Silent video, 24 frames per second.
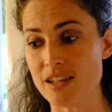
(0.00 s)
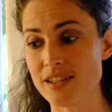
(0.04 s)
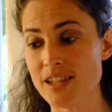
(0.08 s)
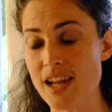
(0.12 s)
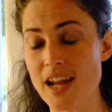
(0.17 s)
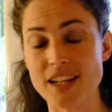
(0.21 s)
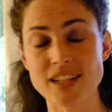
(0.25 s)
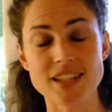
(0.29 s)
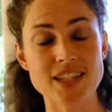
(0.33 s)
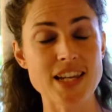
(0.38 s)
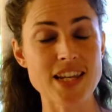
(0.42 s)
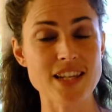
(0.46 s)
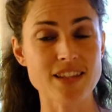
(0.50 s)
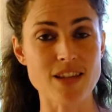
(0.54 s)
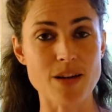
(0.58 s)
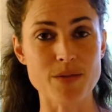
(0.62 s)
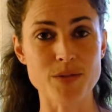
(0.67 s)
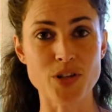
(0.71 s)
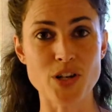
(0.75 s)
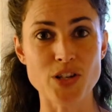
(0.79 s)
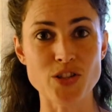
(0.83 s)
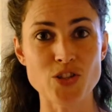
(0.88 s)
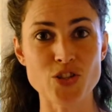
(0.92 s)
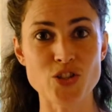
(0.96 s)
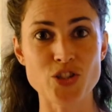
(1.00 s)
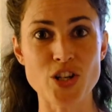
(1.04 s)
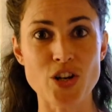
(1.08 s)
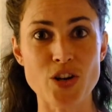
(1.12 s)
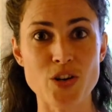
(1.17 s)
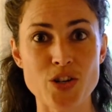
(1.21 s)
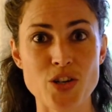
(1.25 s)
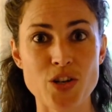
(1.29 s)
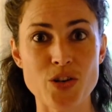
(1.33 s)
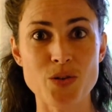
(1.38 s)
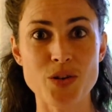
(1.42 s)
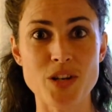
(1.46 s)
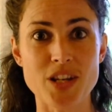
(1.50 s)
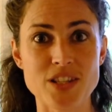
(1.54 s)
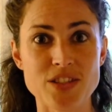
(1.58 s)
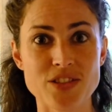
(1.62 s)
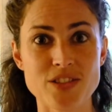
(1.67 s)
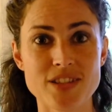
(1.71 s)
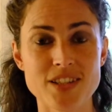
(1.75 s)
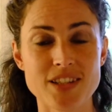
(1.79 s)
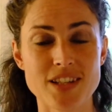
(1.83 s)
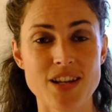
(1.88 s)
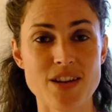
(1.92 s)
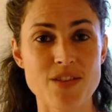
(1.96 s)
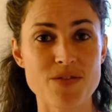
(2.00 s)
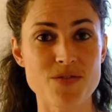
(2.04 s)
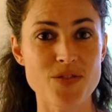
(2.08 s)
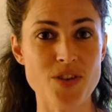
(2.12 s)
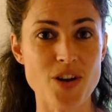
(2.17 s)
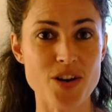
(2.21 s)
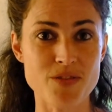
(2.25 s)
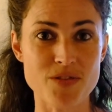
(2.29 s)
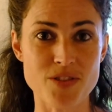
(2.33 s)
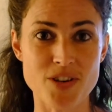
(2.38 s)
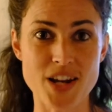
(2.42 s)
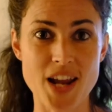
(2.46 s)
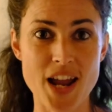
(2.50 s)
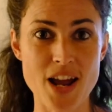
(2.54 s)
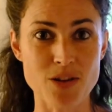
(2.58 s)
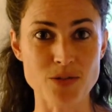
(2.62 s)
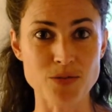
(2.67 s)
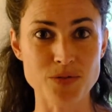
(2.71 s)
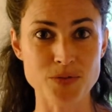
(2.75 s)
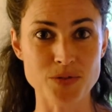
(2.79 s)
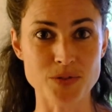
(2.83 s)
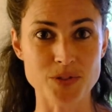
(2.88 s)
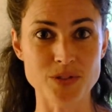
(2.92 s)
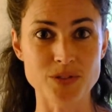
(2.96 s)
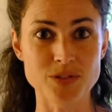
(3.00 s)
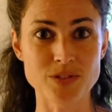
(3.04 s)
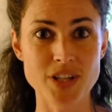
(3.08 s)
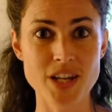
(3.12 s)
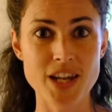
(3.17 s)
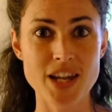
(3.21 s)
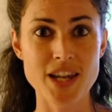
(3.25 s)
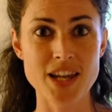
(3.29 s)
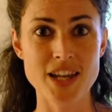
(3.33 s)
technique that I'm going to show you is very, very helpful